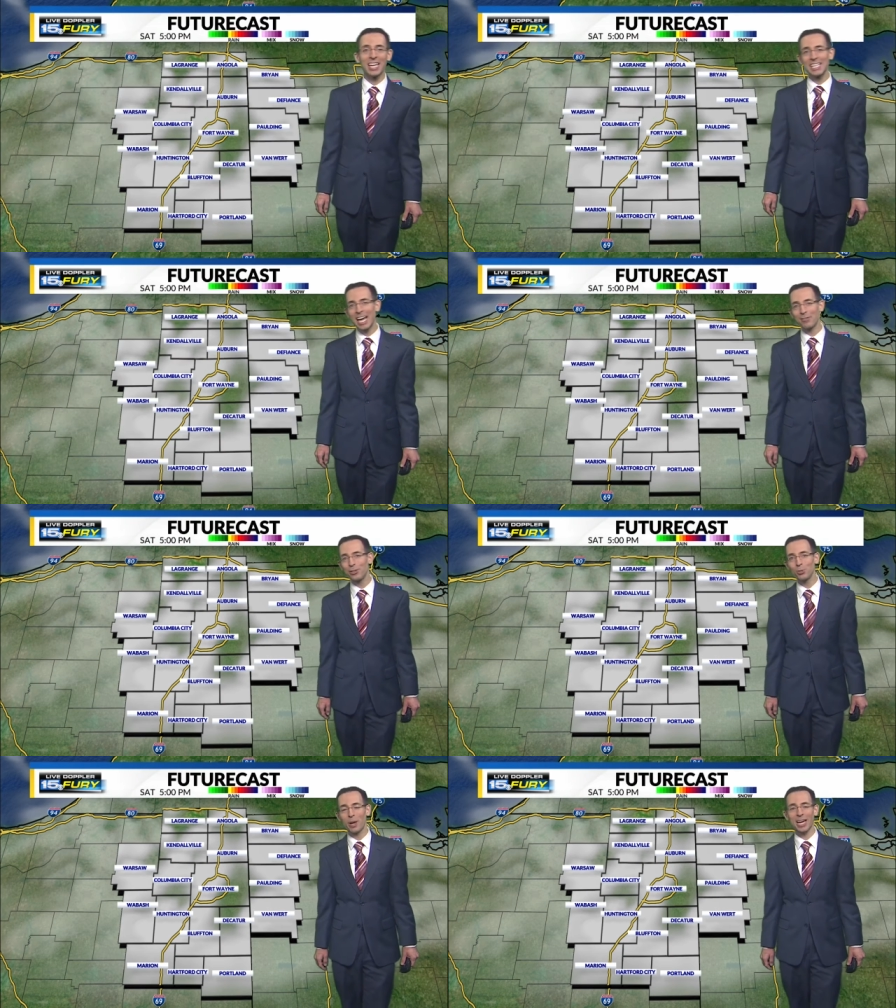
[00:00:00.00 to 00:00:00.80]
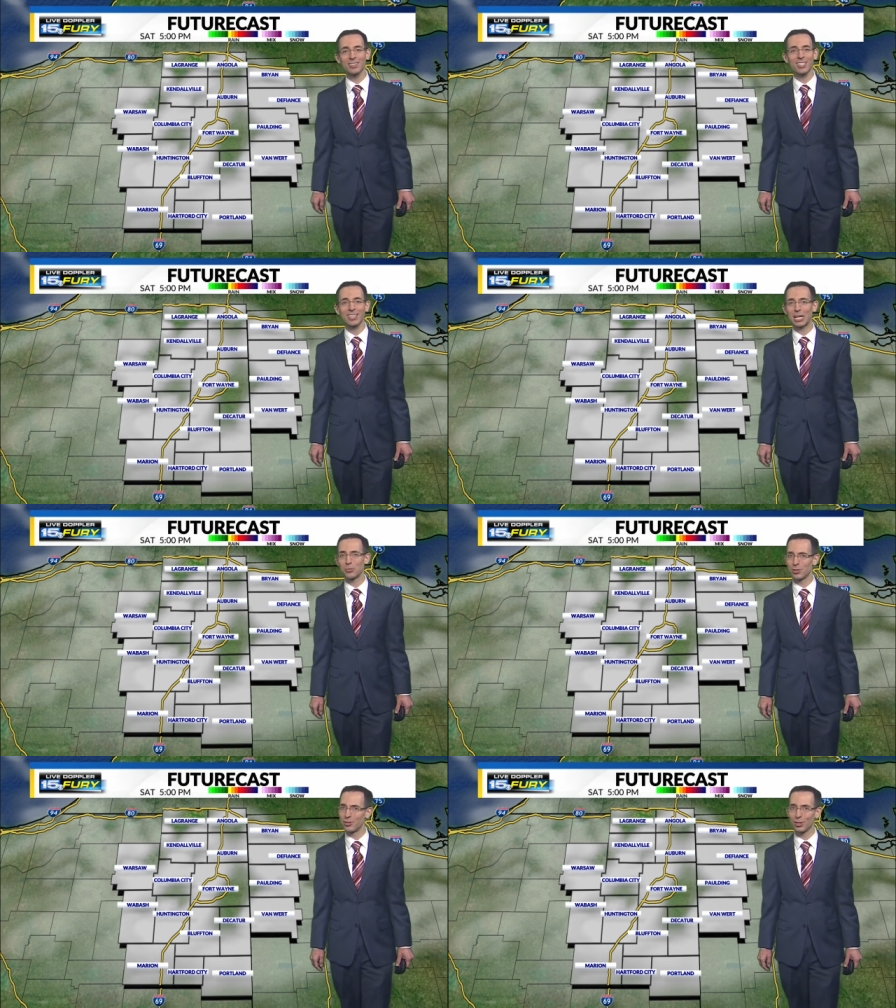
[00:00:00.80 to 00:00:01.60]
Yeah, a few passing clouds,
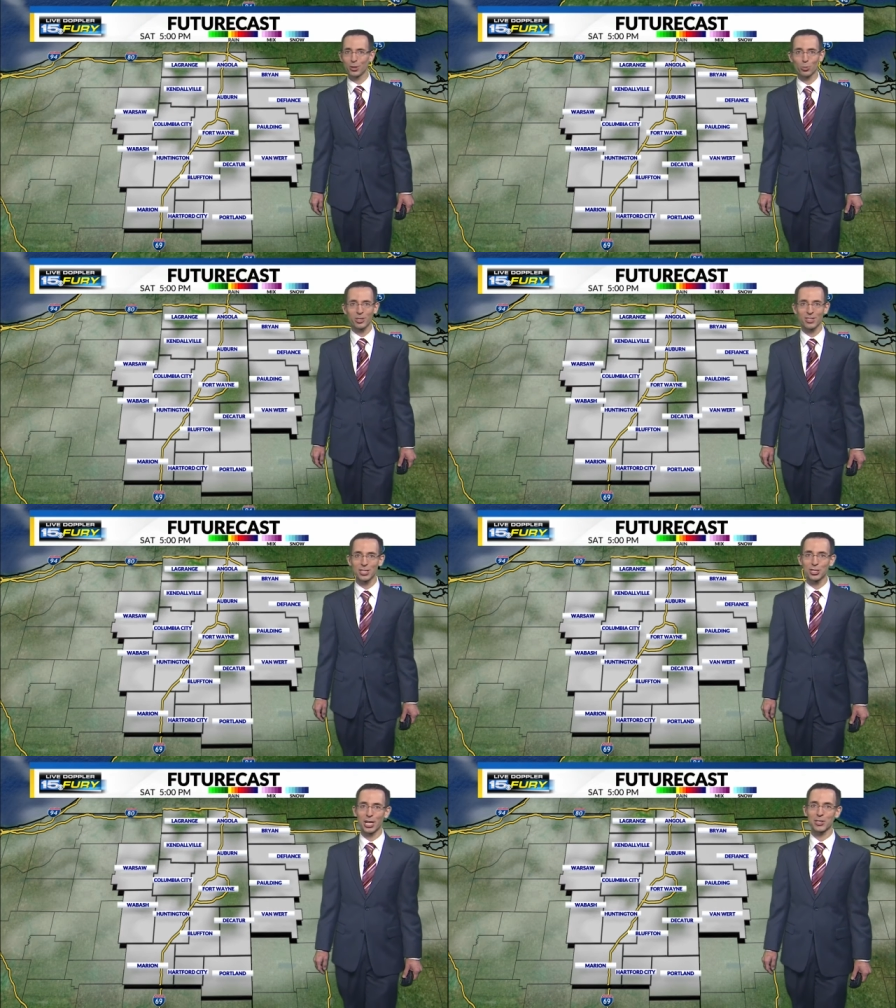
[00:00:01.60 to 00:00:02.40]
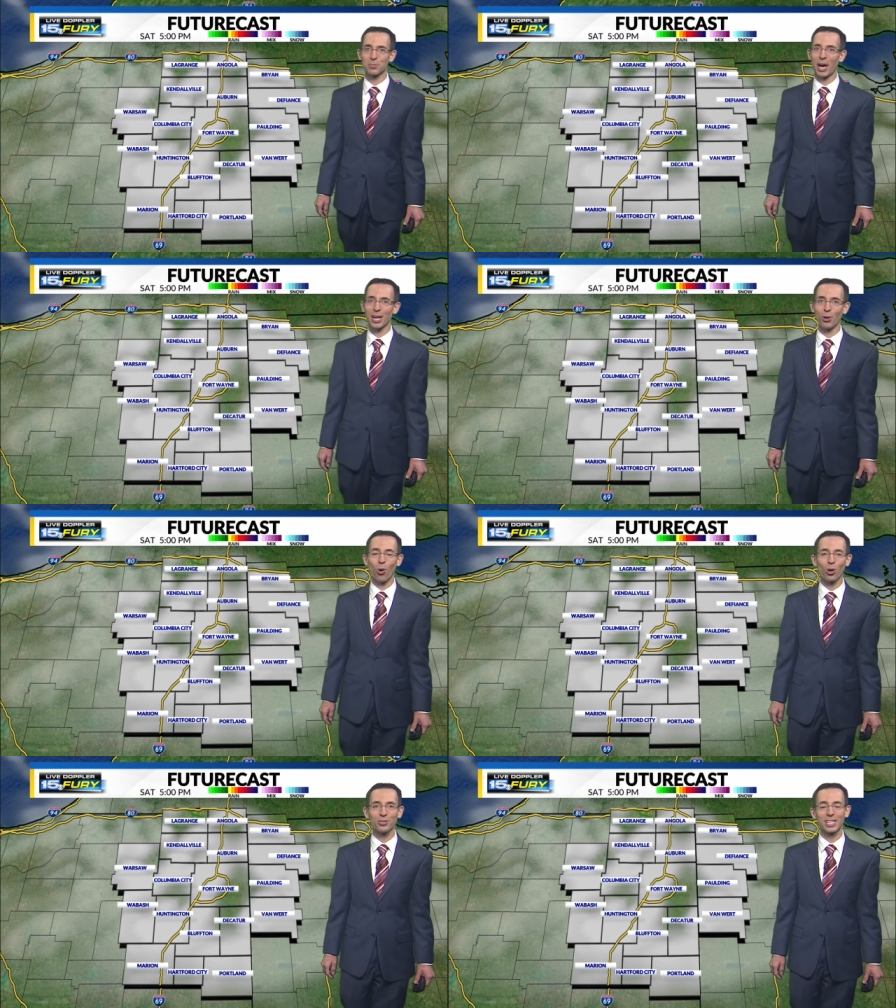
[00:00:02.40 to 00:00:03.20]
but still there will be sunshine spotted
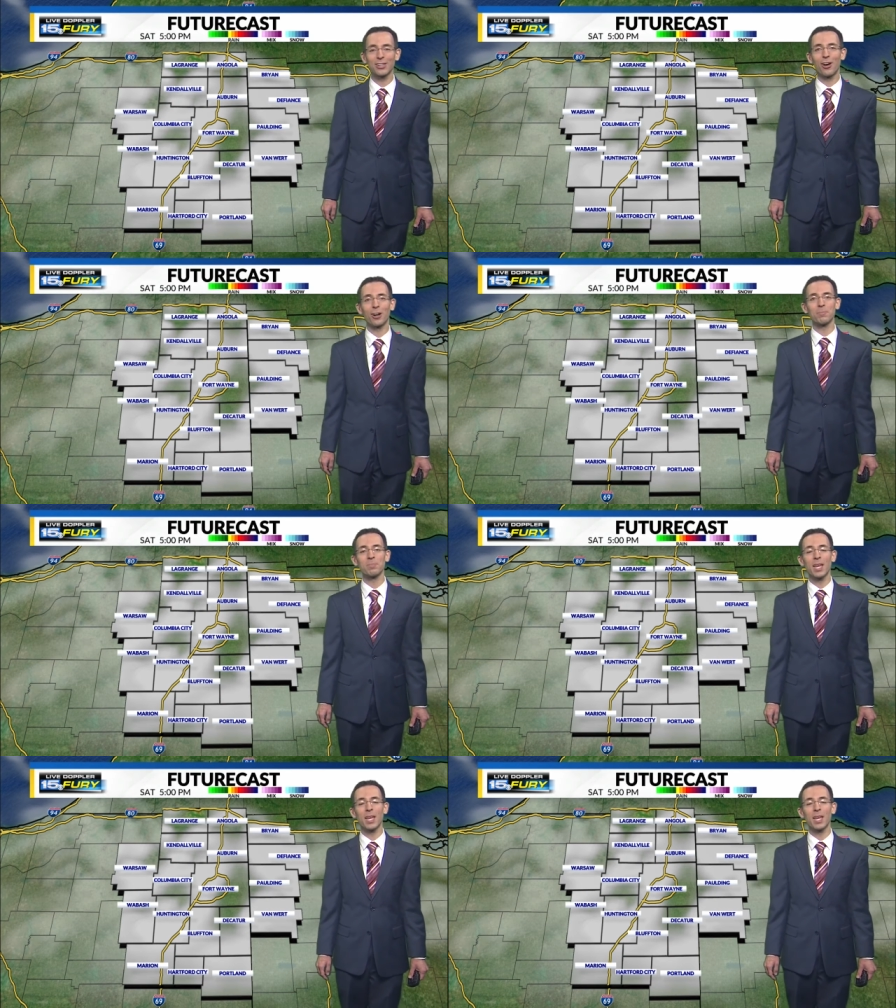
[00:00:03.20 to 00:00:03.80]
all day long.